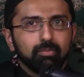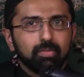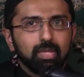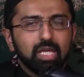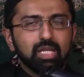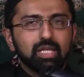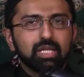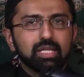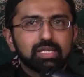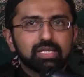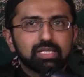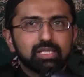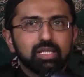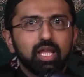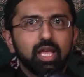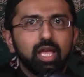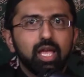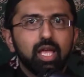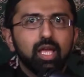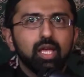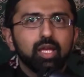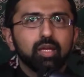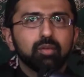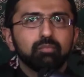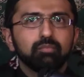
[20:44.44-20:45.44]
In
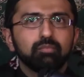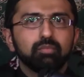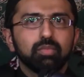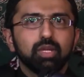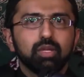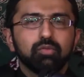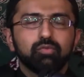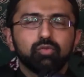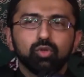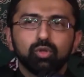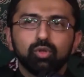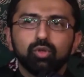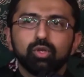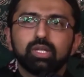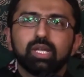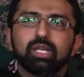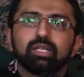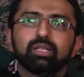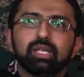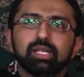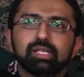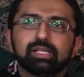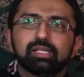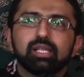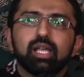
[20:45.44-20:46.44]
Islam, if you look
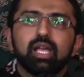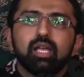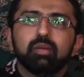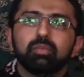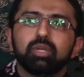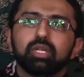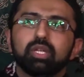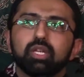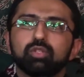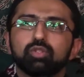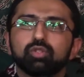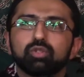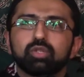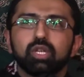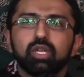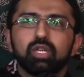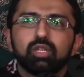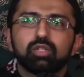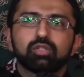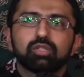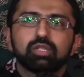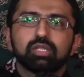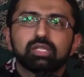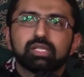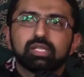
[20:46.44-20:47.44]
at the Islamic
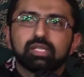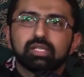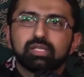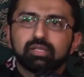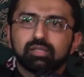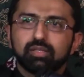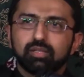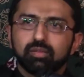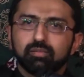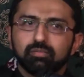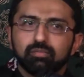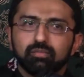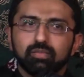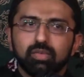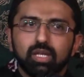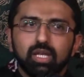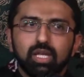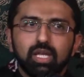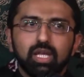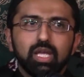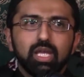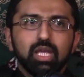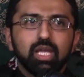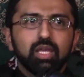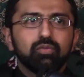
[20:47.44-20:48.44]
education system,
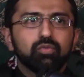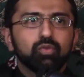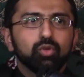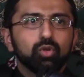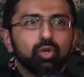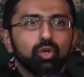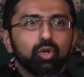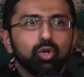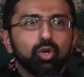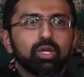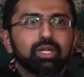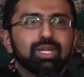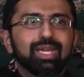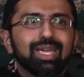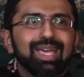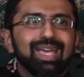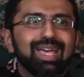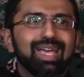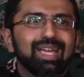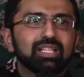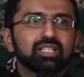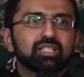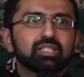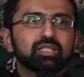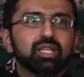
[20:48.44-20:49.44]
if you look
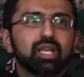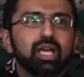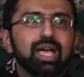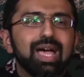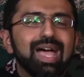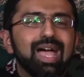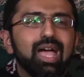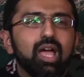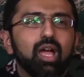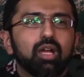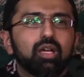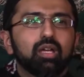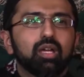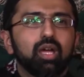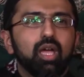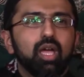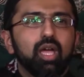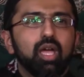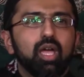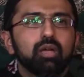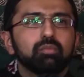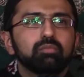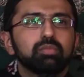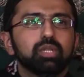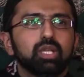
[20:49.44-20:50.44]
at the
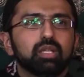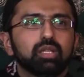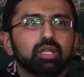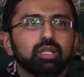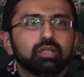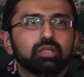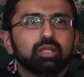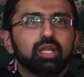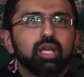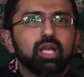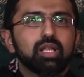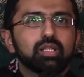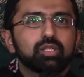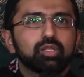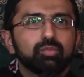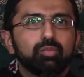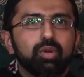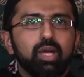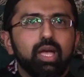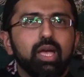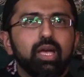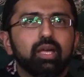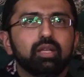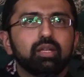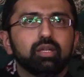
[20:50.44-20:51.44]
ahkam that Allah
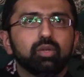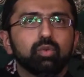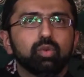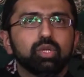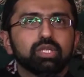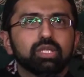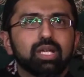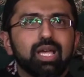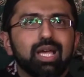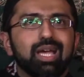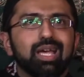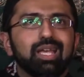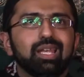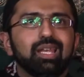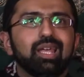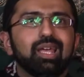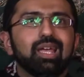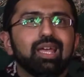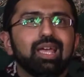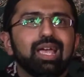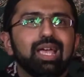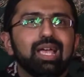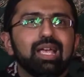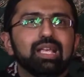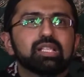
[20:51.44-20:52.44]
subhanahu wa
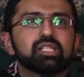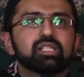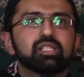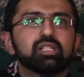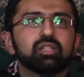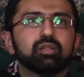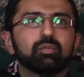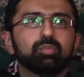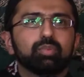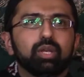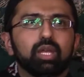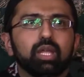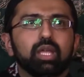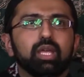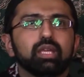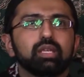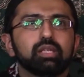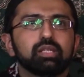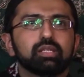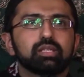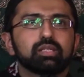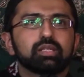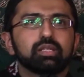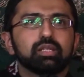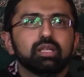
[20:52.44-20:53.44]
ta'ala has in
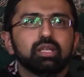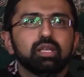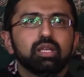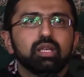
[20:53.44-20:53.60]
place,